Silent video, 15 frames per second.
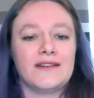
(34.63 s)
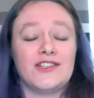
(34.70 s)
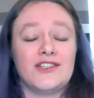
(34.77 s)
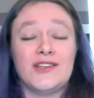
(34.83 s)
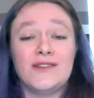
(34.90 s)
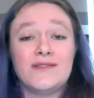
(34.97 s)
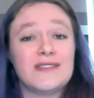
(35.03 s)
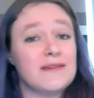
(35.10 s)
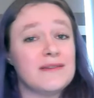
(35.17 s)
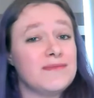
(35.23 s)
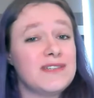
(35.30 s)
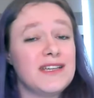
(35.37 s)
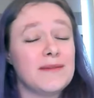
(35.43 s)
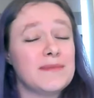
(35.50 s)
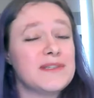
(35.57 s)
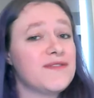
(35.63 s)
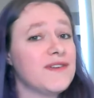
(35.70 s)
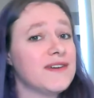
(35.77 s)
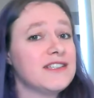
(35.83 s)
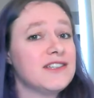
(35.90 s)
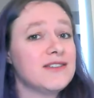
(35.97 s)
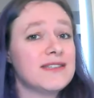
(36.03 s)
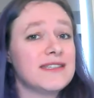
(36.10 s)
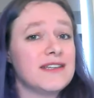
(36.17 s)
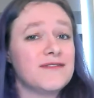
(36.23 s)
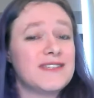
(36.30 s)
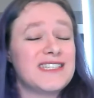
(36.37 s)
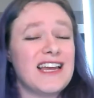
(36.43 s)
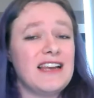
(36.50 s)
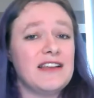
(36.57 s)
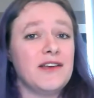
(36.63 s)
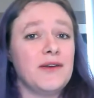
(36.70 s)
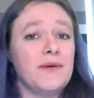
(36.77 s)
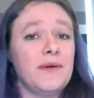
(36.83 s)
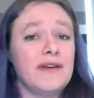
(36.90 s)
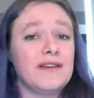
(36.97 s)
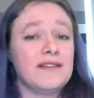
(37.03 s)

Do you sometimes find yourselves telling